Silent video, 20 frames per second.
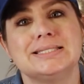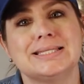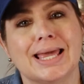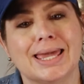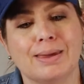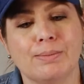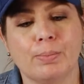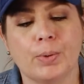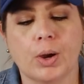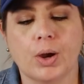
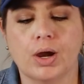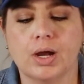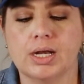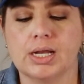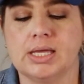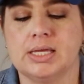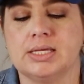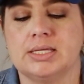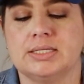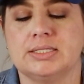Second
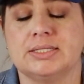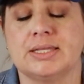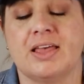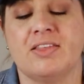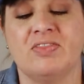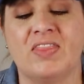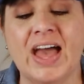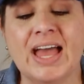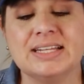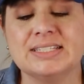part is
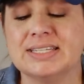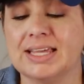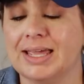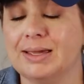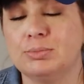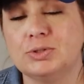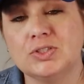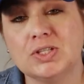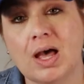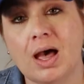that
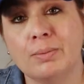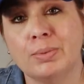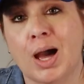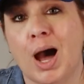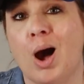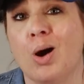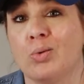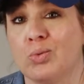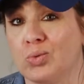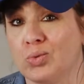tabletop
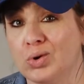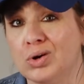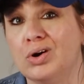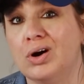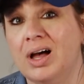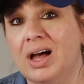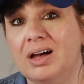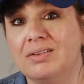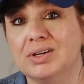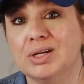got
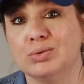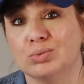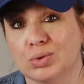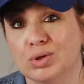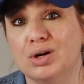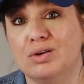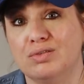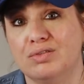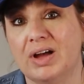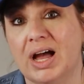real heavy
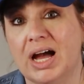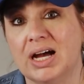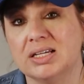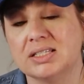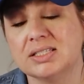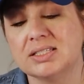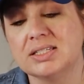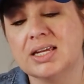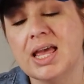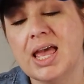real
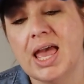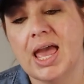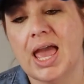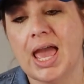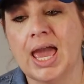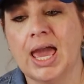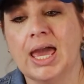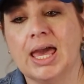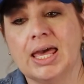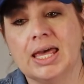fast.
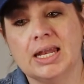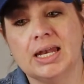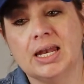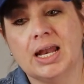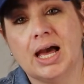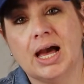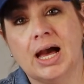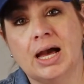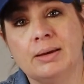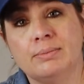
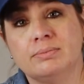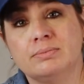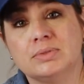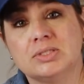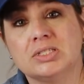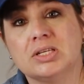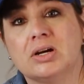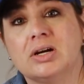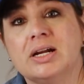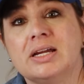And I'm
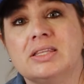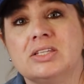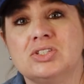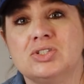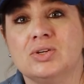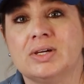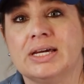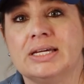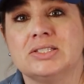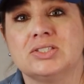sorry
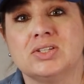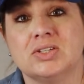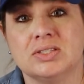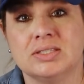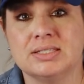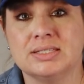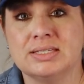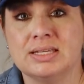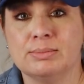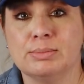that you guys
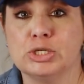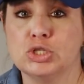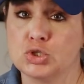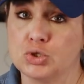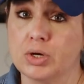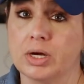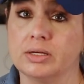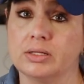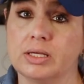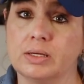couldn't see me
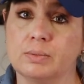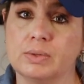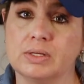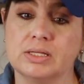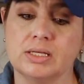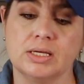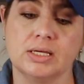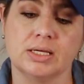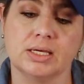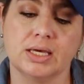struggling
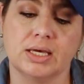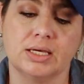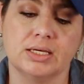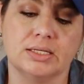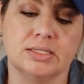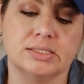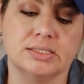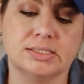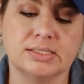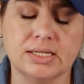with it
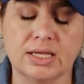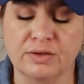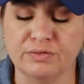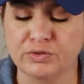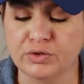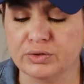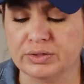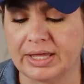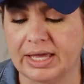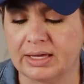because
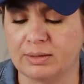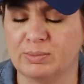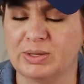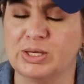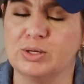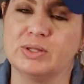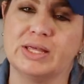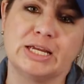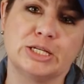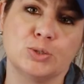if you're like
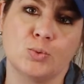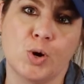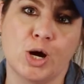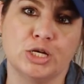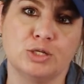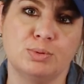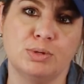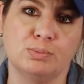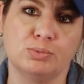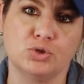me, you like to
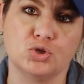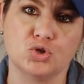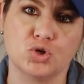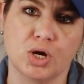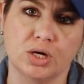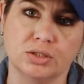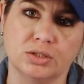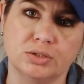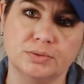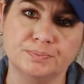watch people
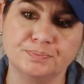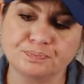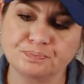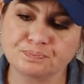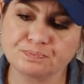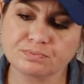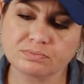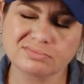struggle